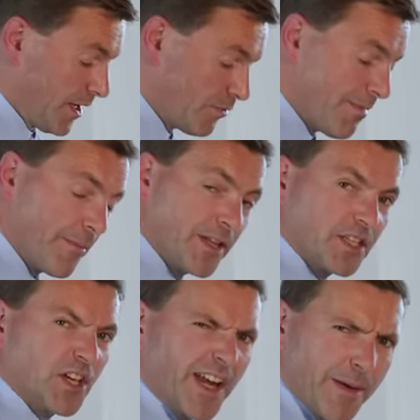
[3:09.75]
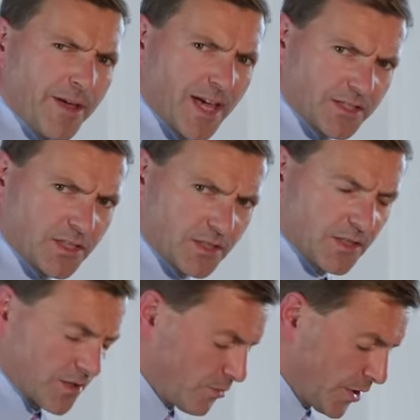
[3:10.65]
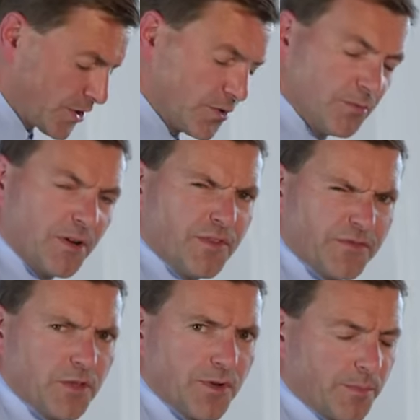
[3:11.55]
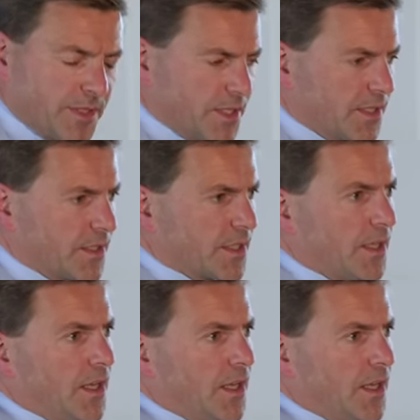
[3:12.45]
Remember, it's a dynamic exercise, so I want you to do about fifteen repetitions.